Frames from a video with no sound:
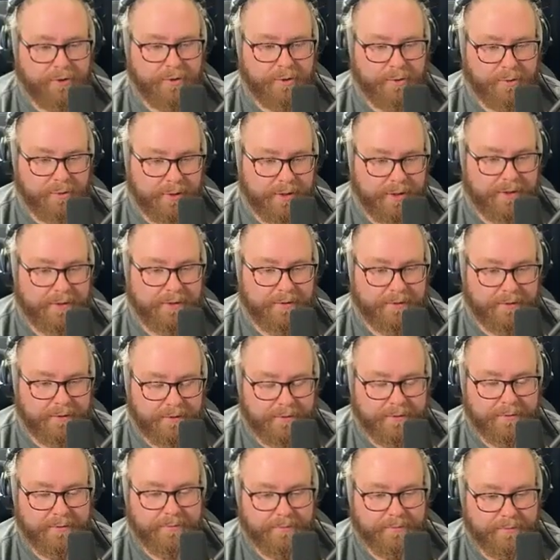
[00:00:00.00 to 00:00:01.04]
doing
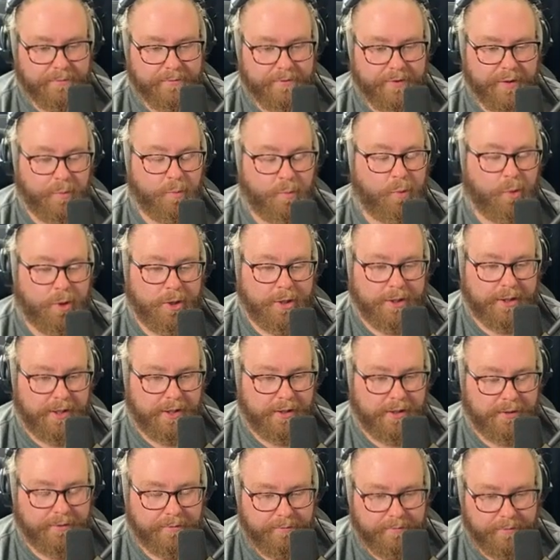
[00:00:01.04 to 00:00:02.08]
some
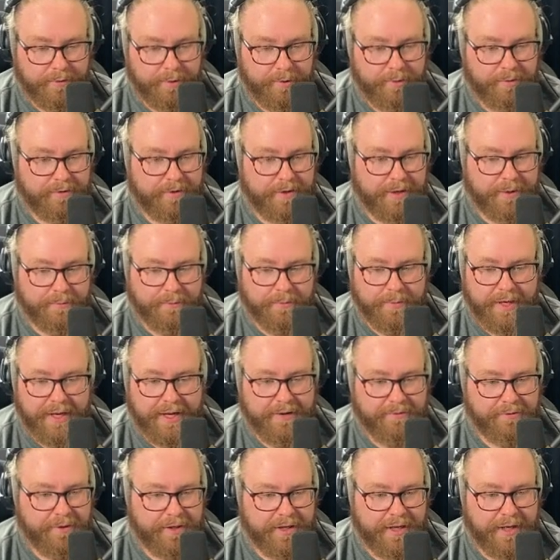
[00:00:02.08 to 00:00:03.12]
walking, do some
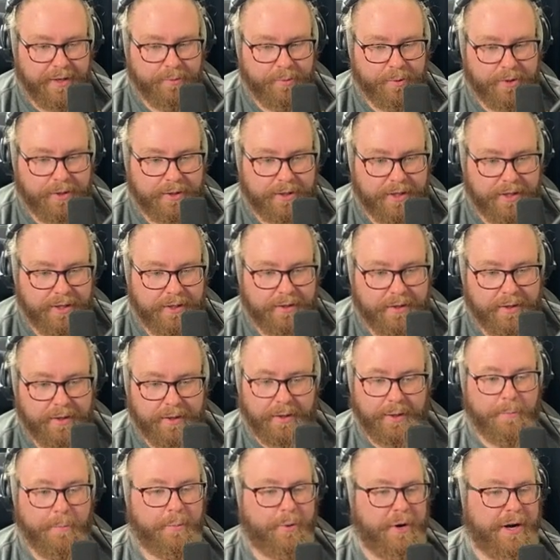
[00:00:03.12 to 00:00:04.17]
everyday walking.
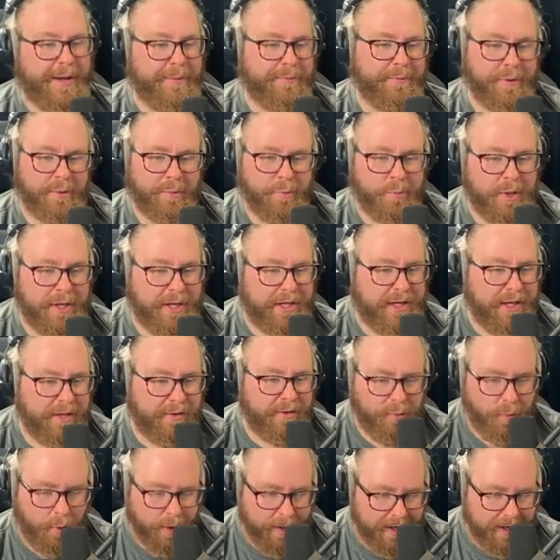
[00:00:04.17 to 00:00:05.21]
Perhaps on weekend
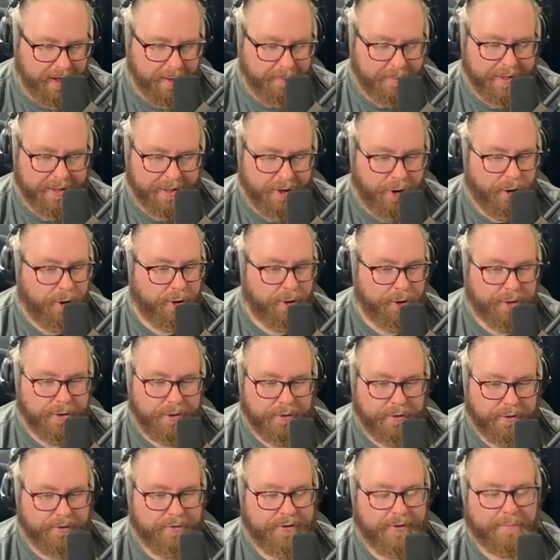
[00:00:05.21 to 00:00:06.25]
do a little bit
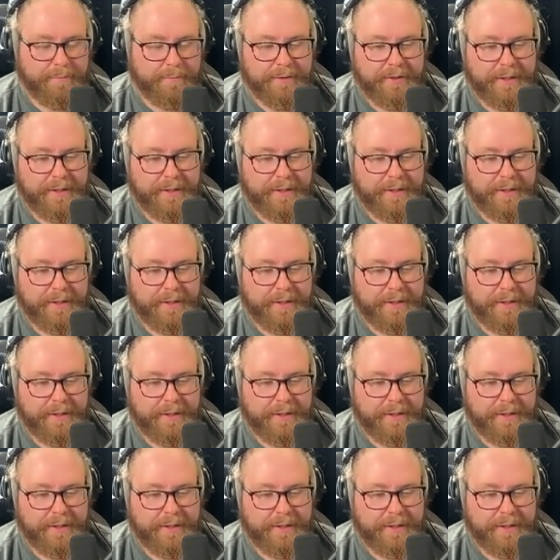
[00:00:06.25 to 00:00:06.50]
longer or something